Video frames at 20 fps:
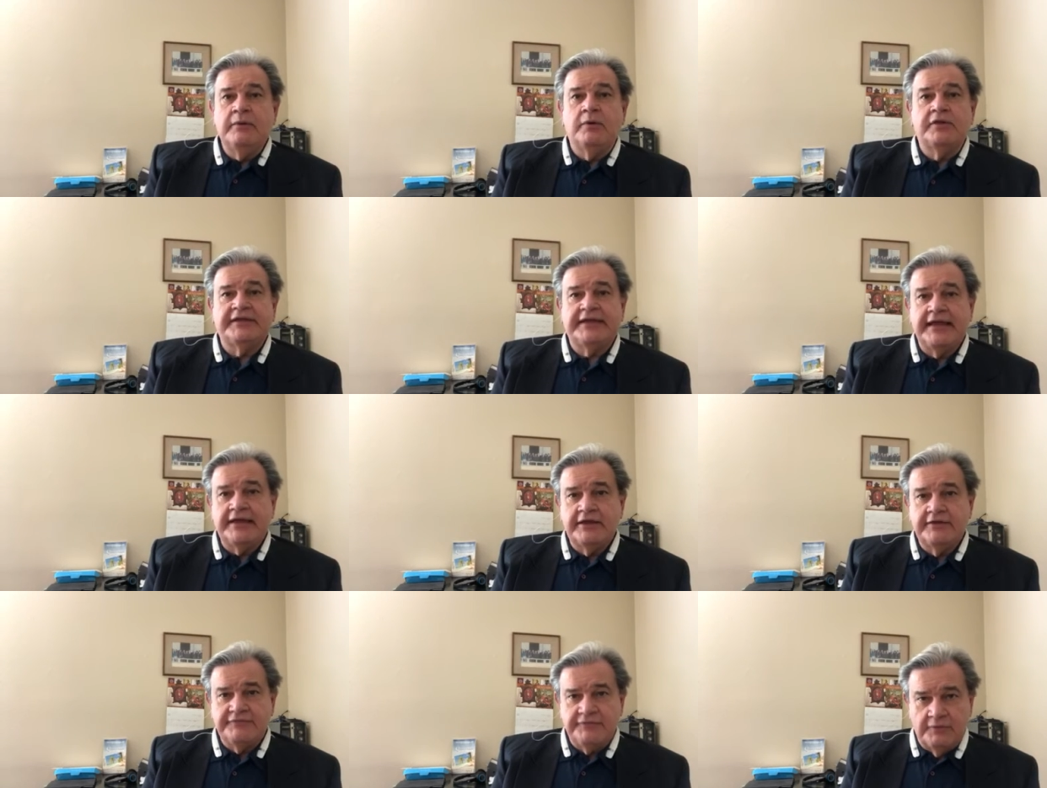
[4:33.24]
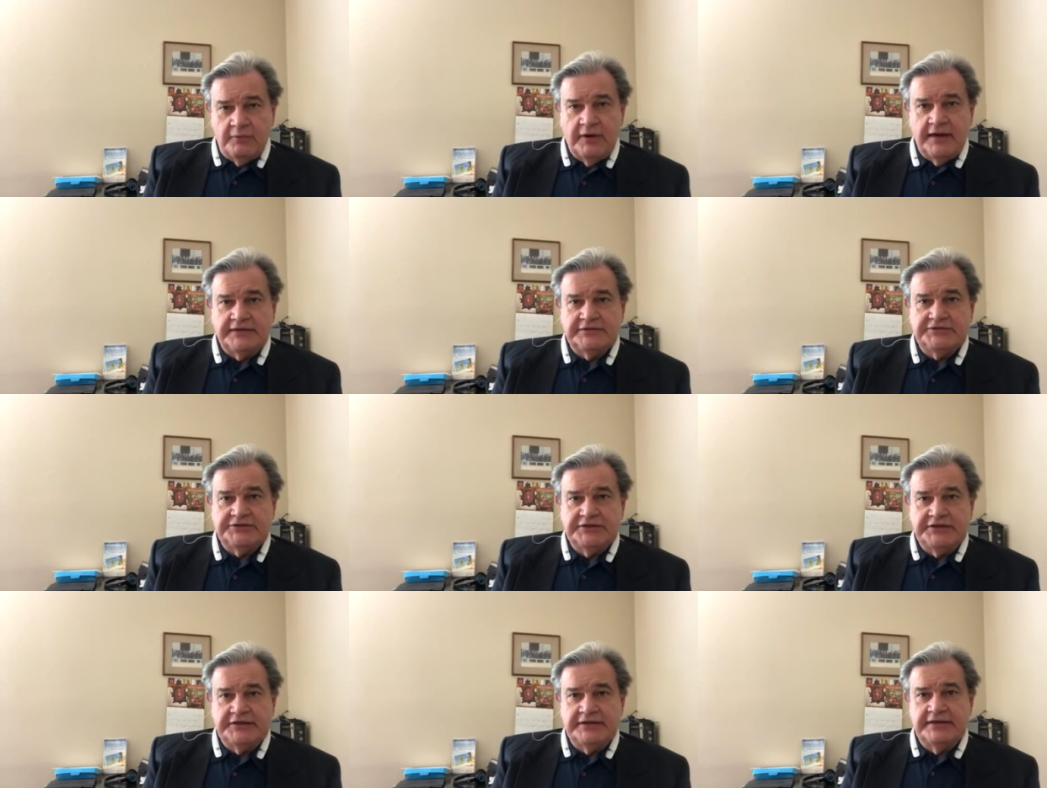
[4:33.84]
Well, thank you for
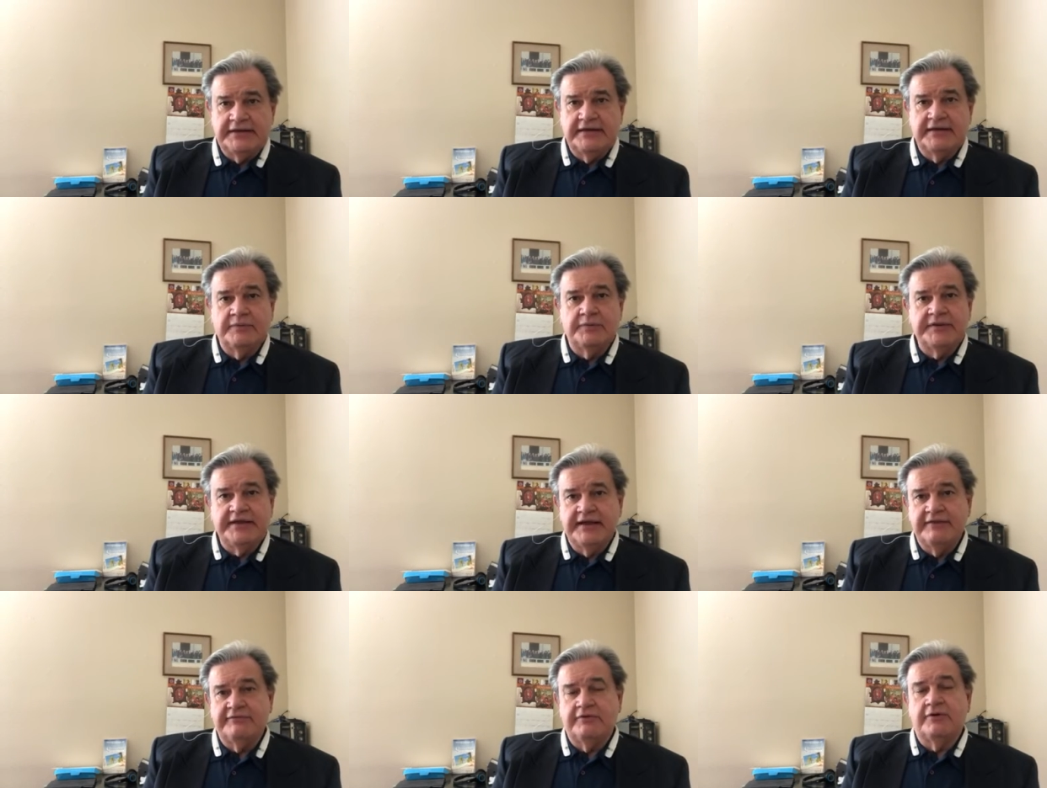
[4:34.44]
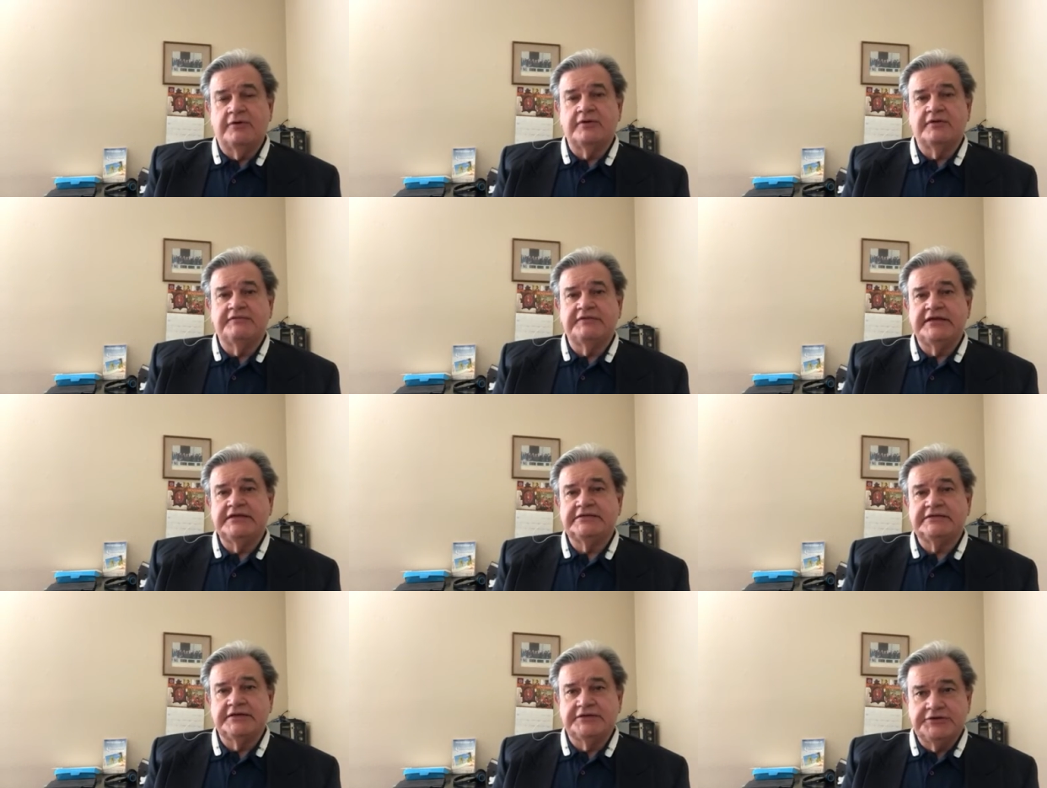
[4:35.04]
watching. Uh, we have all of
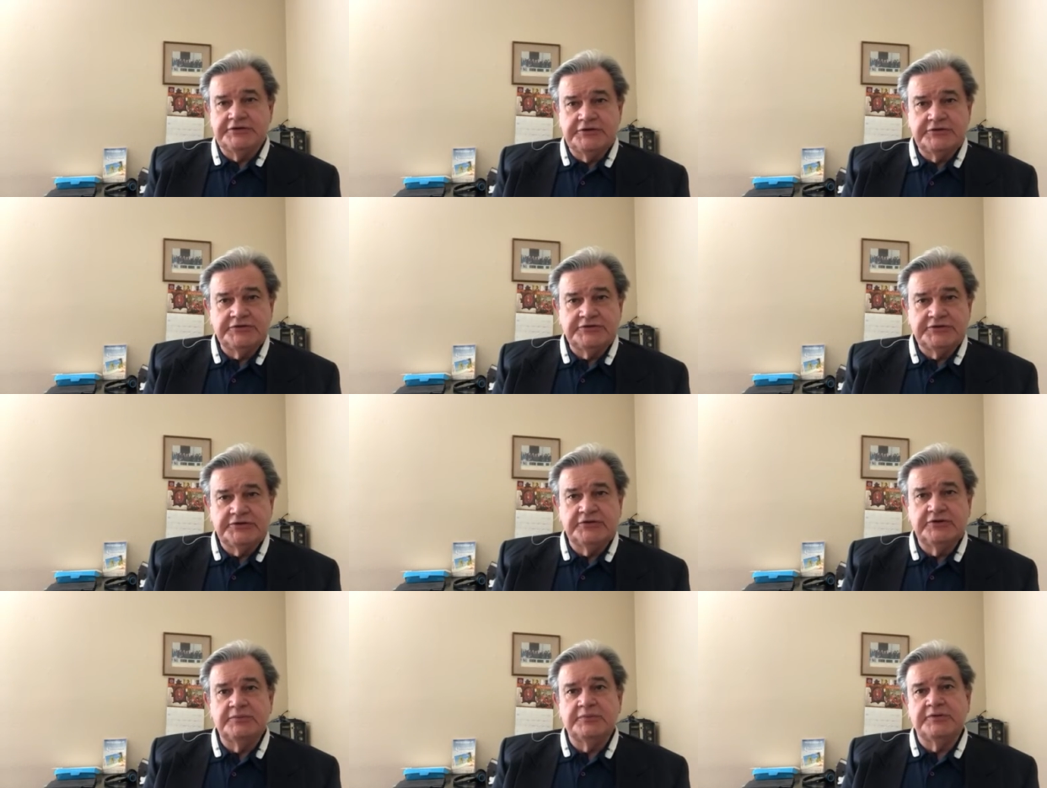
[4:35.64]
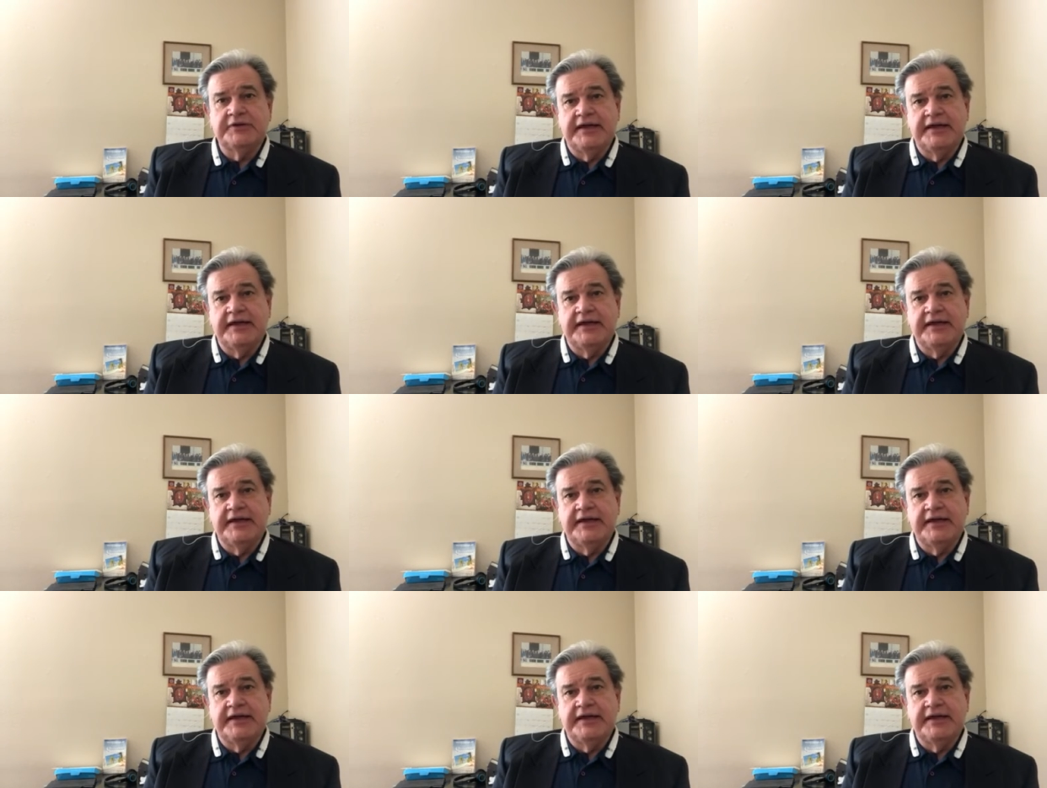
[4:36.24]
these on YouTube,